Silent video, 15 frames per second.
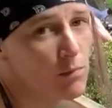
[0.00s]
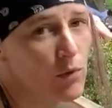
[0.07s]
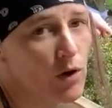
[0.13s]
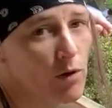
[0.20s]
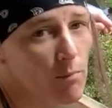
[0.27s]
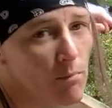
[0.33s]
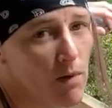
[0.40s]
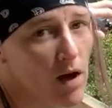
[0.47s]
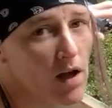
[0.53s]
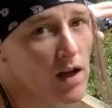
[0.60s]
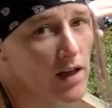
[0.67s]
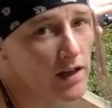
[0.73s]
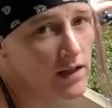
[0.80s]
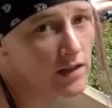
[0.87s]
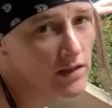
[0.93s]
more
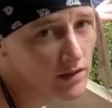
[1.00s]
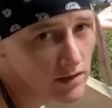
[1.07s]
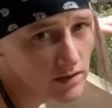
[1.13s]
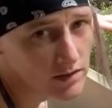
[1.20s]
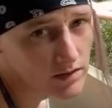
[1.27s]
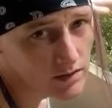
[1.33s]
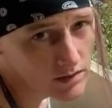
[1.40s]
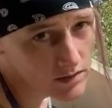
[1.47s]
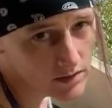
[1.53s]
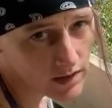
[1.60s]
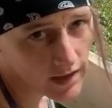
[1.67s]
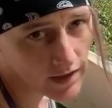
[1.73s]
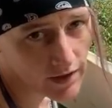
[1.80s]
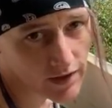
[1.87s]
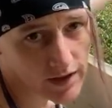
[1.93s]
mud
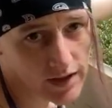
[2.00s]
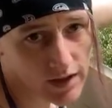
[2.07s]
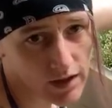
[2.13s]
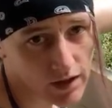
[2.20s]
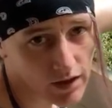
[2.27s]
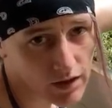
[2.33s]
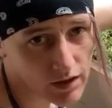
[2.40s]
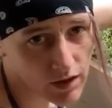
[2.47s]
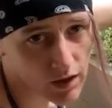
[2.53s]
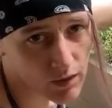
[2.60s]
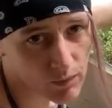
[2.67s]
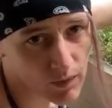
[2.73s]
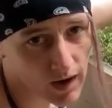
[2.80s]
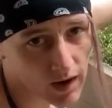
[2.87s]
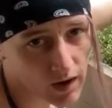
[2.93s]
area
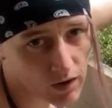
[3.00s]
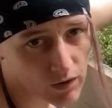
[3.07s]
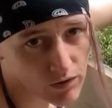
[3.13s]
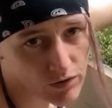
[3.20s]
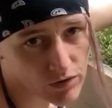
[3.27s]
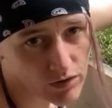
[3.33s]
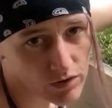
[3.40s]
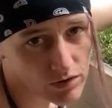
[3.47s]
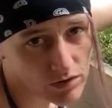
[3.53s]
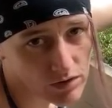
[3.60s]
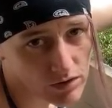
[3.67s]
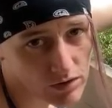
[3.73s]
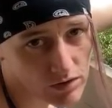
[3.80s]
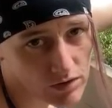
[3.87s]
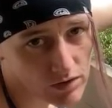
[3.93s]
around
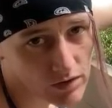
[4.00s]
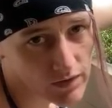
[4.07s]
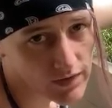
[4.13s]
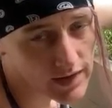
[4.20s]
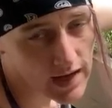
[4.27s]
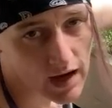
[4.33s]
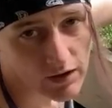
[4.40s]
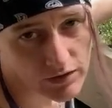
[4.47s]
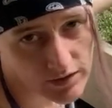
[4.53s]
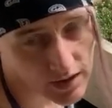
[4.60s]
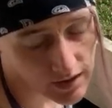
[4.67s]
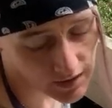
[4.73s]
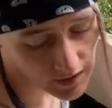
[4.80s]
the outside